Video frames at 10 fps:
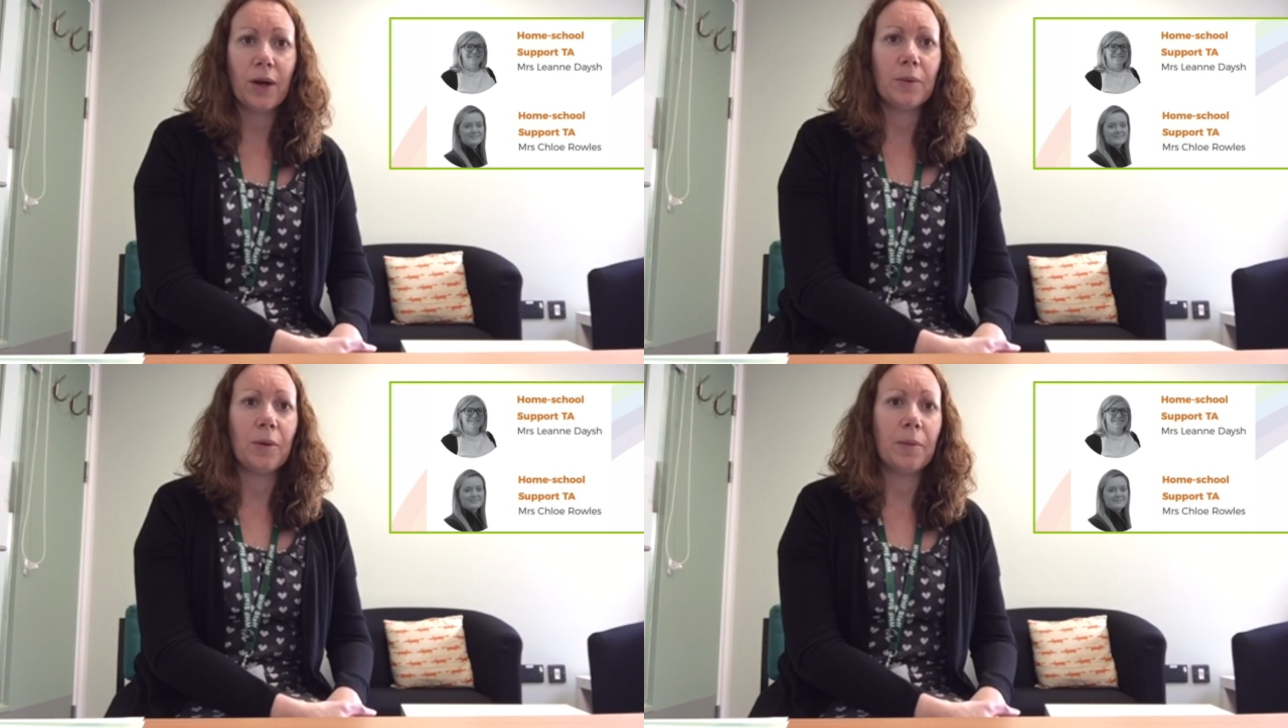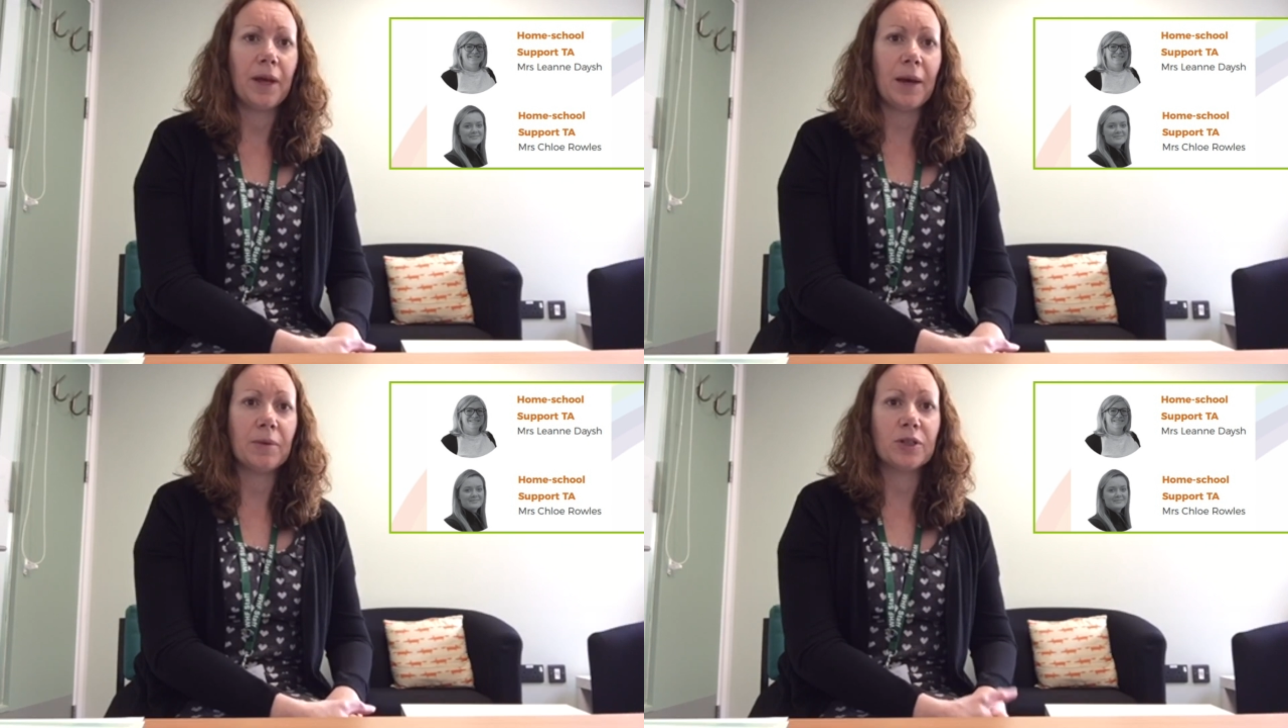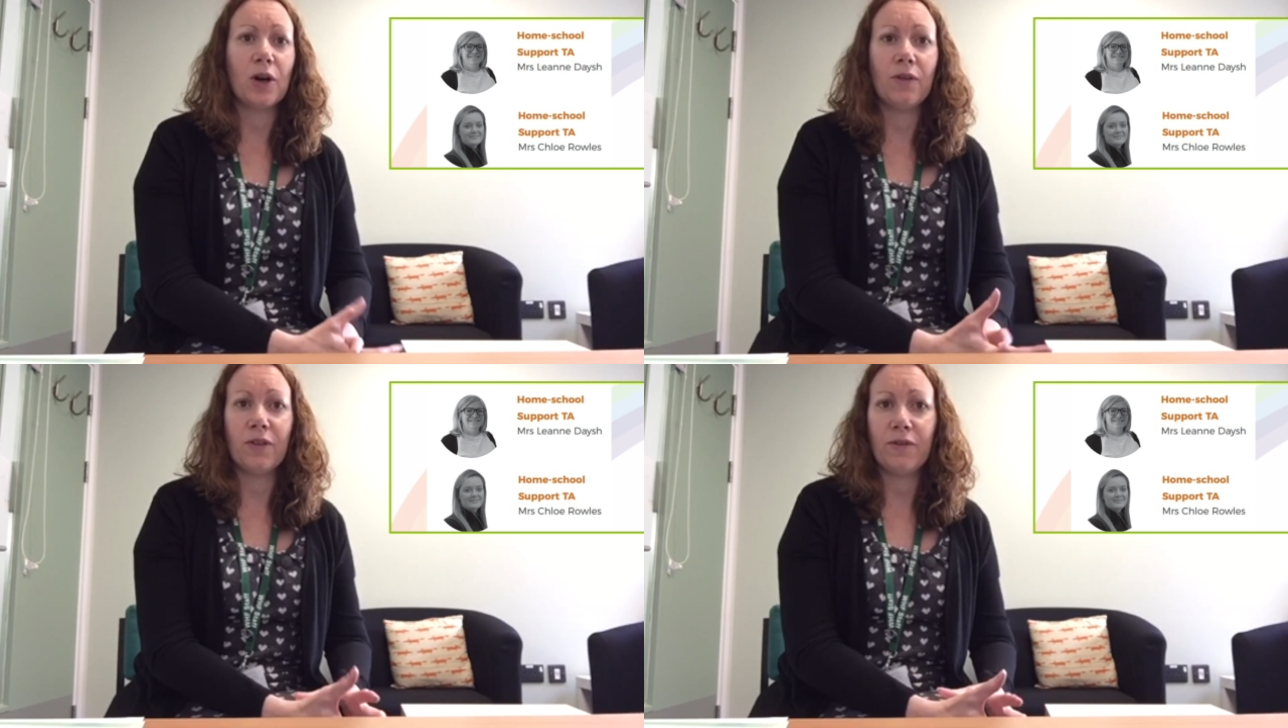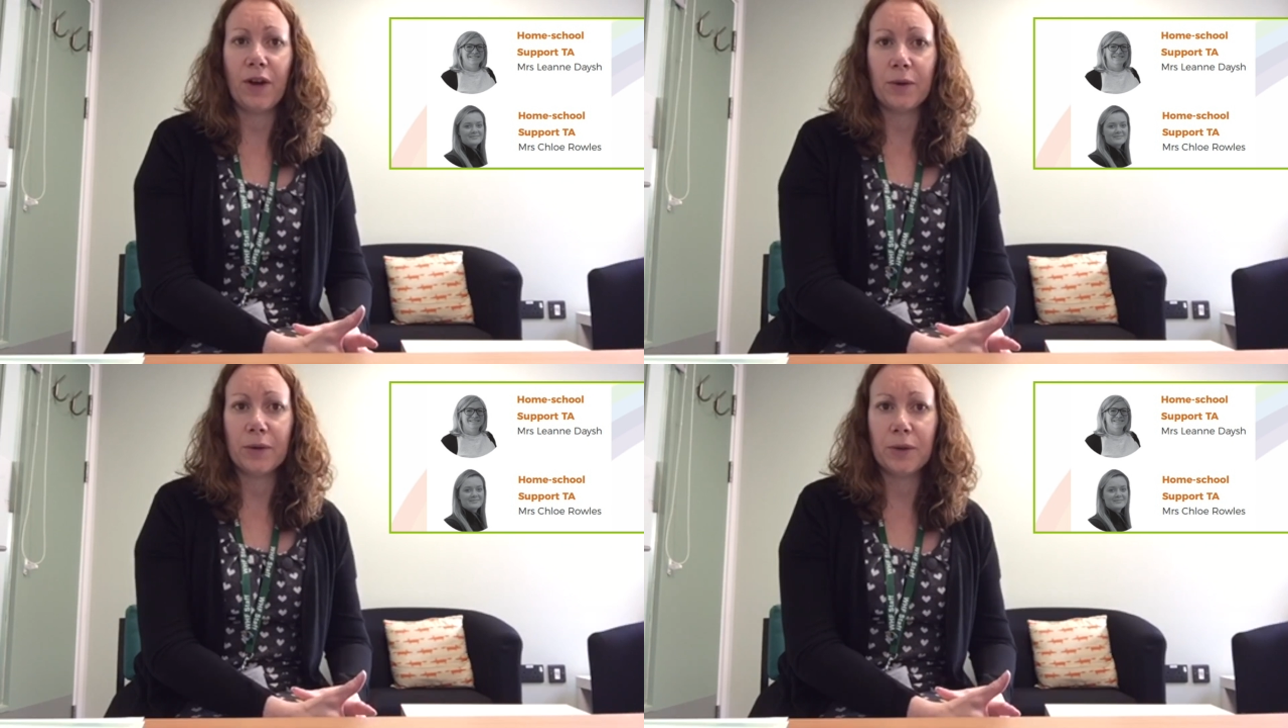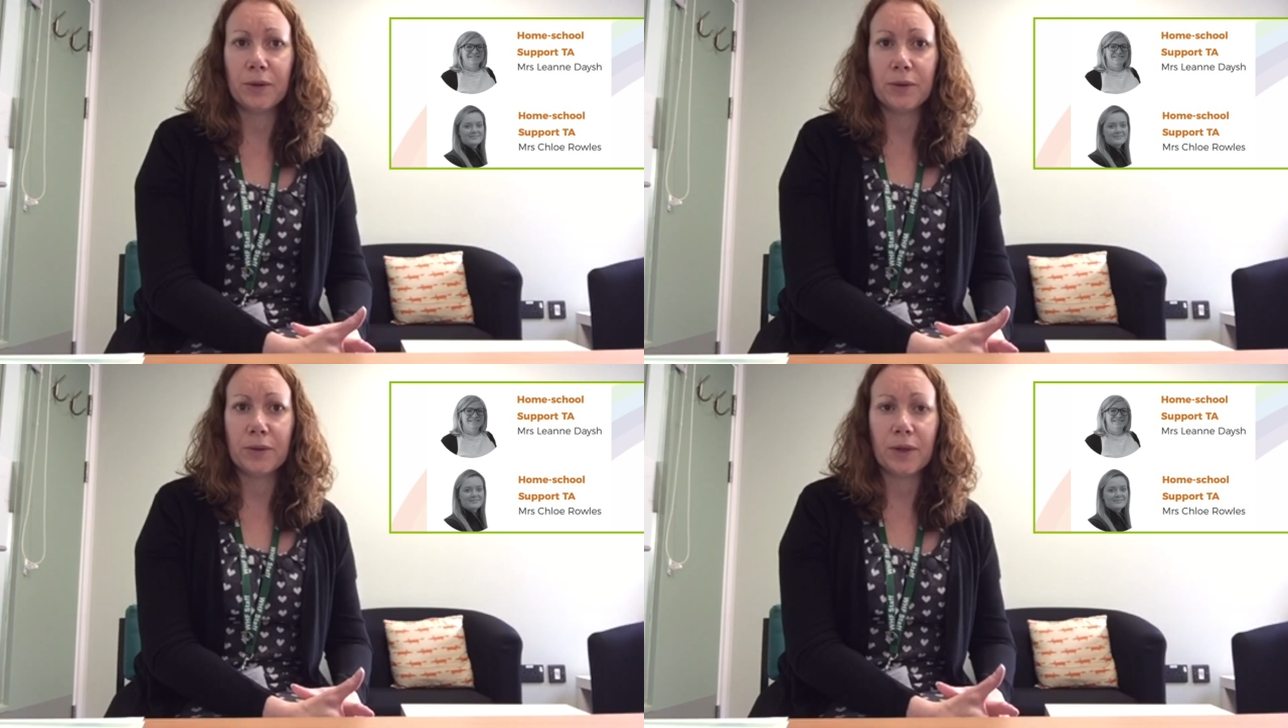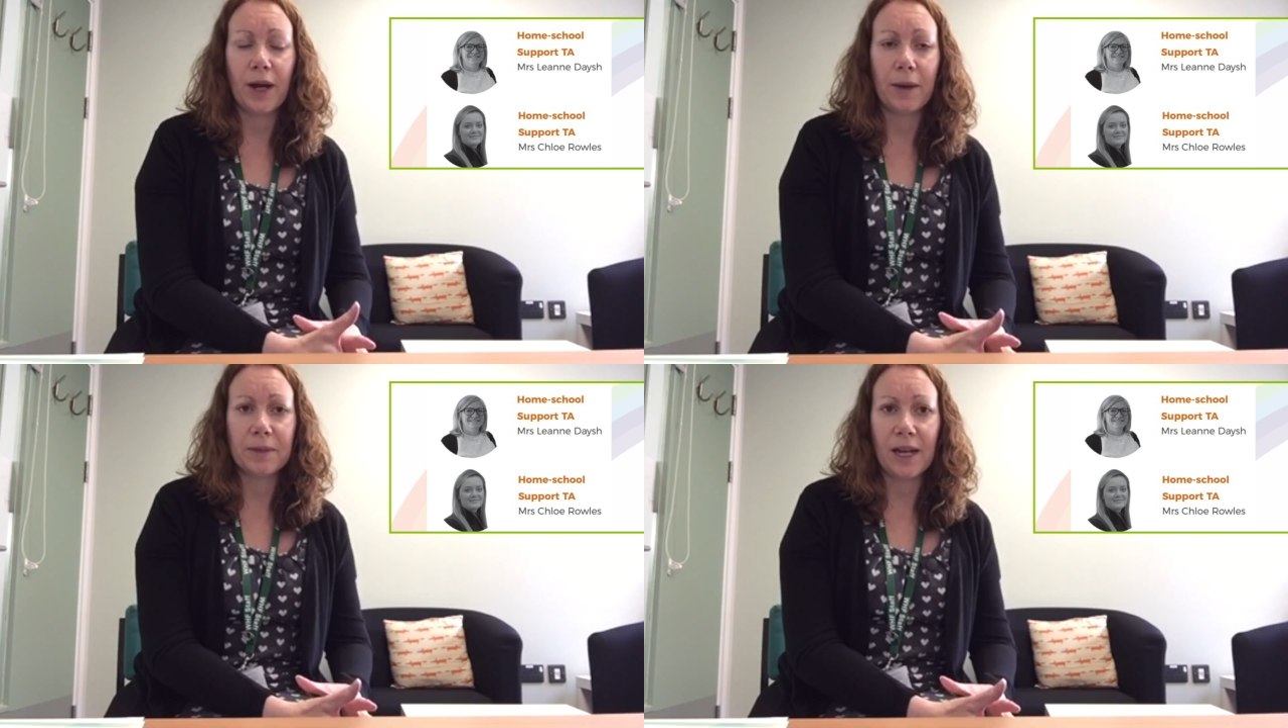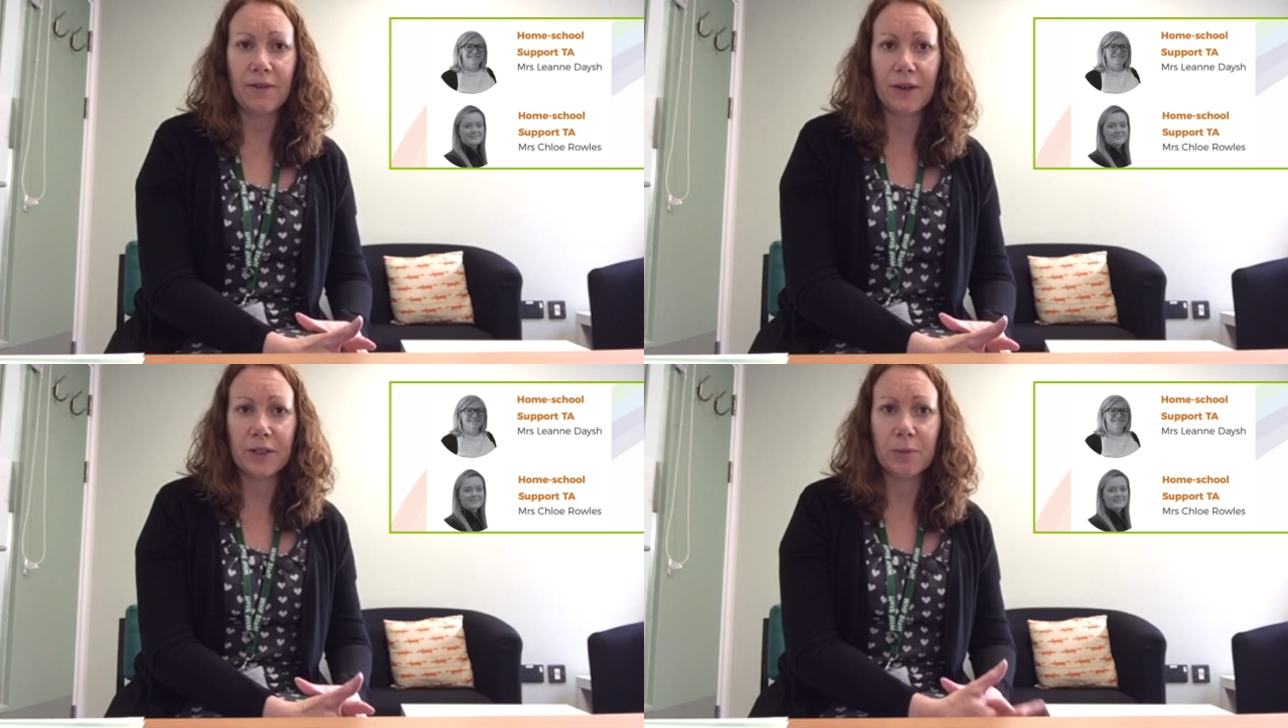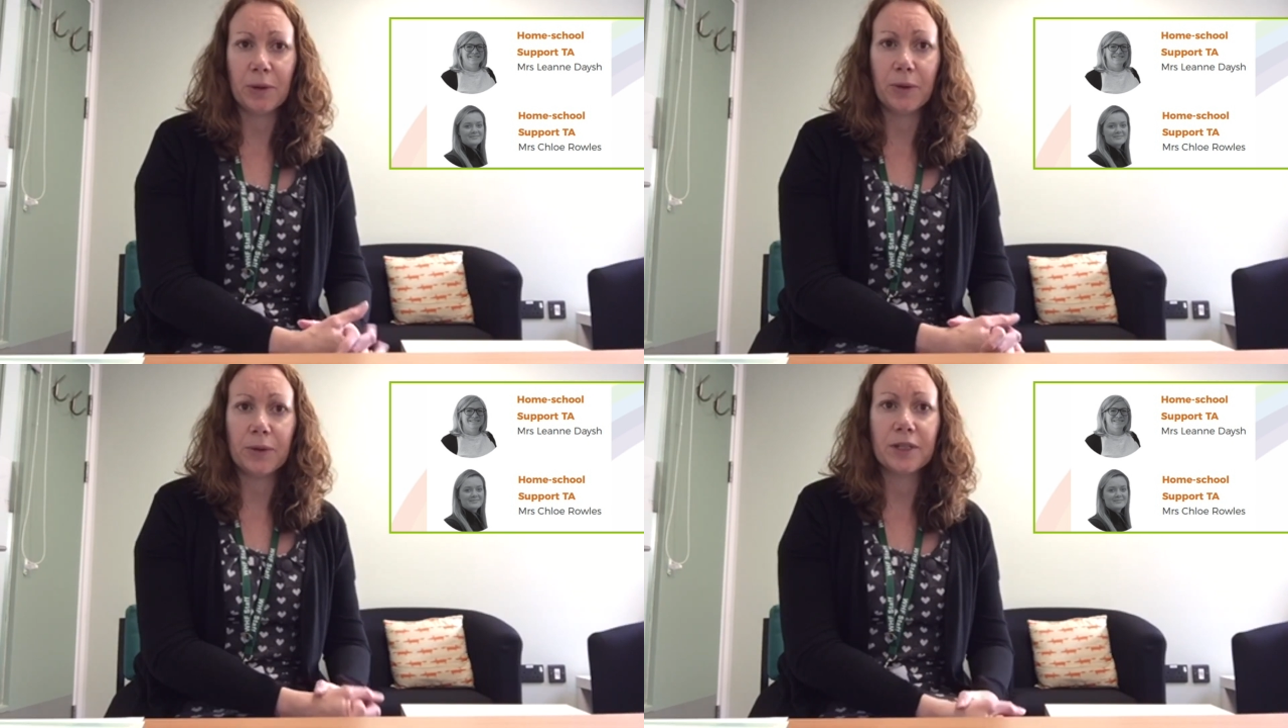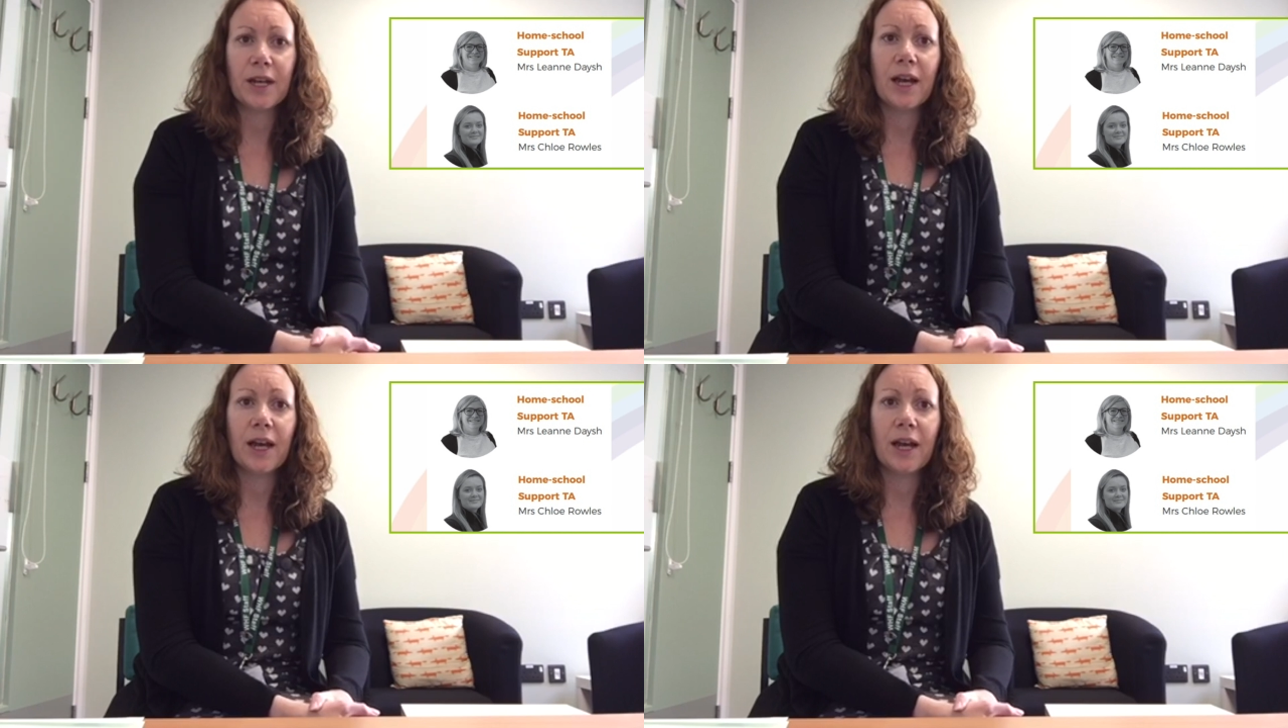will be able to offer phone call, telephone support,